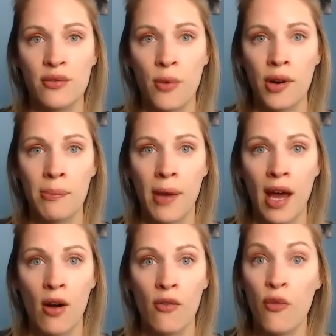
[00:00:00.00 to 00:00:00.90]
for
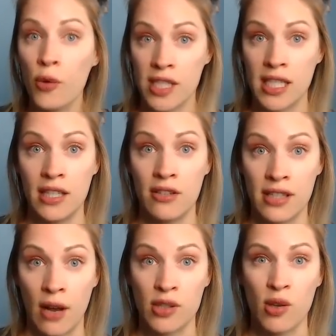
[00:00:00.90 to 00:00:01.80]
about 14 years
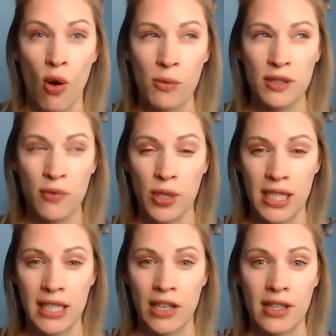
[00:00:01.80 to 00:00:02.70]
now, so almost
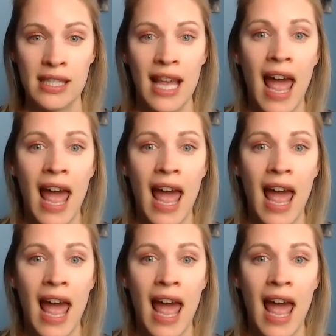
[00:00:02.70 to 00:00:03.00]
14 years.